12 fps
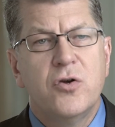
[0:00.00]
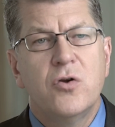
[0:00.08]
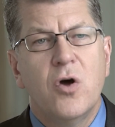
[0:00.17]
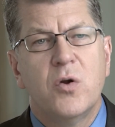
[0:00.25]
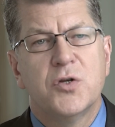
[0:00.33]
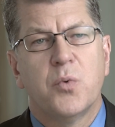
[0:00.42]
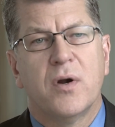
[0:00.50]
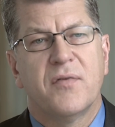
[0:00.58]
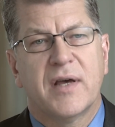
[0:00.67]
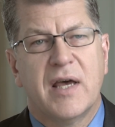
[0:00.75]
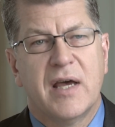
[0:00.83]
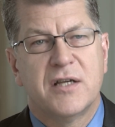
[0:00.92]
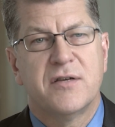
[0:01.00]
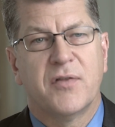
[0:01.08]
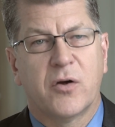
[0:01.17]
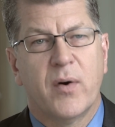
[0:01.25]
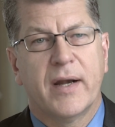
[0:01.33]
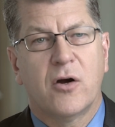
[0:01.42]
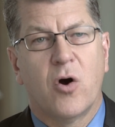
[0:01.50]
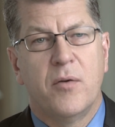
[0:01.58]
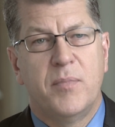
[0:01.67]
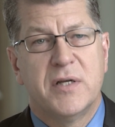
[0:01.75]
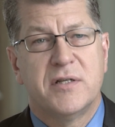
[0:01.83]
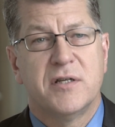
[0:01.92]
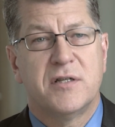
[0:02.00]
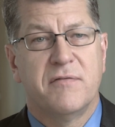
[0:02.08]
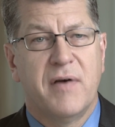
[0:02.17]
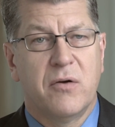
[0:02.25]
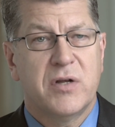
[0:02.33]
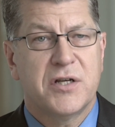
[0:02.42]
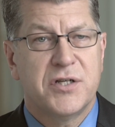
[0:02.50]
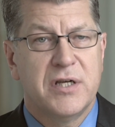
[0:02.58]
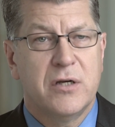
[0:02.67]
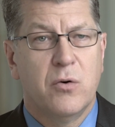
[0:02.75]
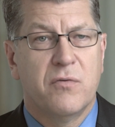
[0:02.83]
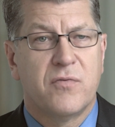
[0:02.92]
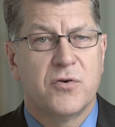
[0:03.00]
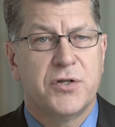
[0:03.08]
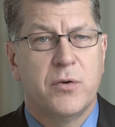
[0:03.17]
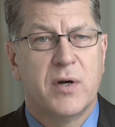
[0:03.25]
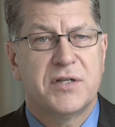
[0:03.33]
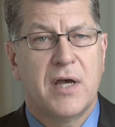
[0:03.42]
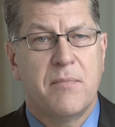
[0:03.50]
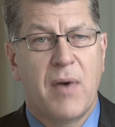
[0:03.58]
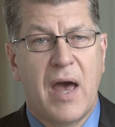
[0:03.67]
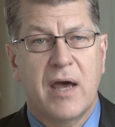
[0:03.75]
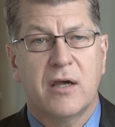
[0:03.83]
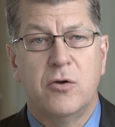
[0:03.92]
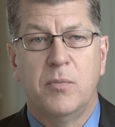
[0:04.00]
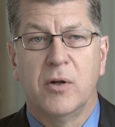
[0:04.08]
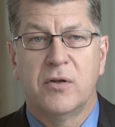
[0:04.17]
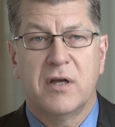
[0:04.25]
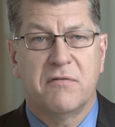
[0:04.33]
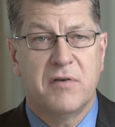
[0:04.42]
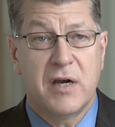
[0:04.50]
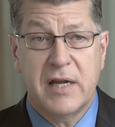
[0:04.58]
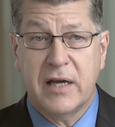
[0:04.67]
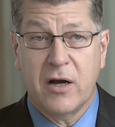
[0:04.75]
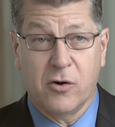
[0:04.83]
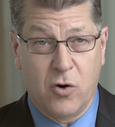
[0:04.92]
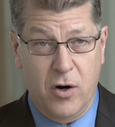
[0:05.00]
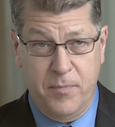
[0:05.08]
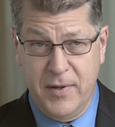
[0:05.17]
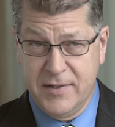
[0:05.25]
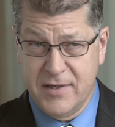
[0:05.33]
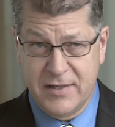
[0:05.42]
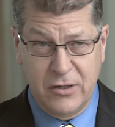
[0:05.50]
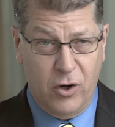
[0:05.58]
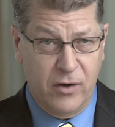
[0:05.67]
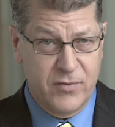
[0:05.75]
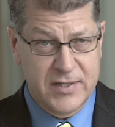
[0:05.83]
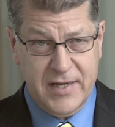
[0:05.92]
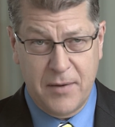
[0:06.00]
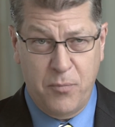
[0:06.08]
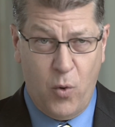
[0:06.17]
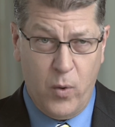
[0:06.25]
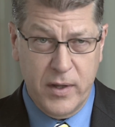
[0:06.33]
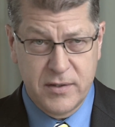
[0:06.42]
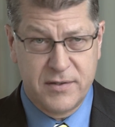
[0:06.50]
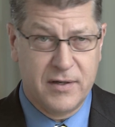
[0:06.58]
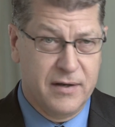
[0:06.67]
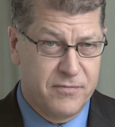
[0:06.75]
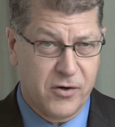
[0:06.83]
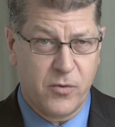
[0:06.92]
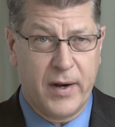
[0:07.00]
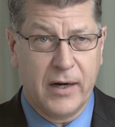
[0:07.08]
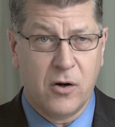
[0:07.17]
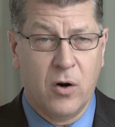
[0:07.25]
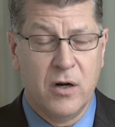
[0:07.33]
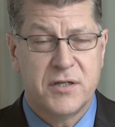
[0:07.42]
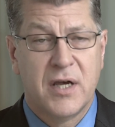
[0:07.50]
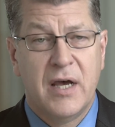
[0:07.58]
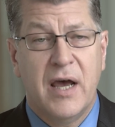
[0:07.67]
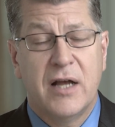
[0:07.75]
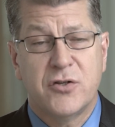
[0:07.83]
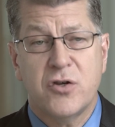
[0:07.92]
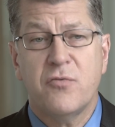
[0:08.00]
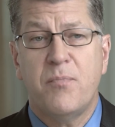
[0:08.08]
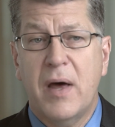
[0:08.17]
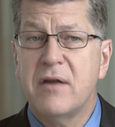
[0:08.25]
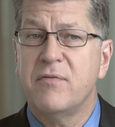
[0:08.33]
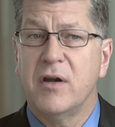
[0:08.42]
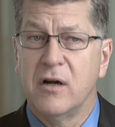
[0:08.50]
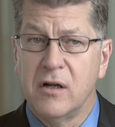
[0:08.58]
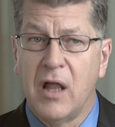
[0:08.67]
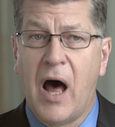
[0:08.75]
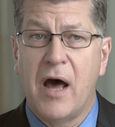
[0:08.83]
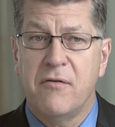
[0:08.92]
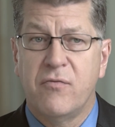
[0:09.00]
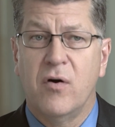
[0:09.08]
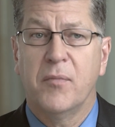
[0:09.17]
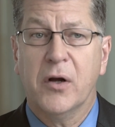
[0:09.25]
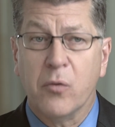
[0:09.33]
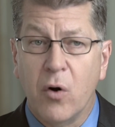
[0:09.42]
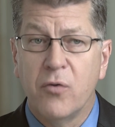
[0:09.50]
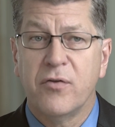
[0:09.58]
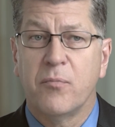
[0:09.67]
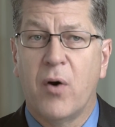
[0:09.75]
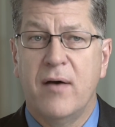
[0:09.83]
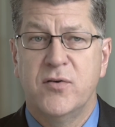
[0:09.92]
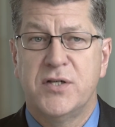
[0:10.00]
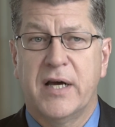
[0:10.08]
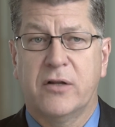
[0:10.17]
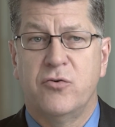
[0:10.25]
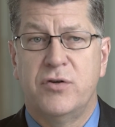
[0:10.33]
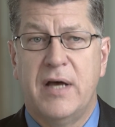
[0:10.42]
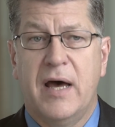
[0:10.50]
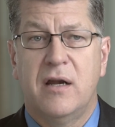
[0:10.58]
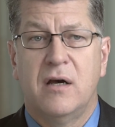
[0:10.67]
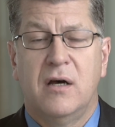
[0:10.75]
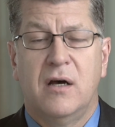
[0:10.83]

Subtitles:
you're known as one of the kings of the credit card business, the founding CEO of First USA Bank. You built the affinity card business that all of us get points for credit cards. And so you've benefited a lot from the growth of private sector debt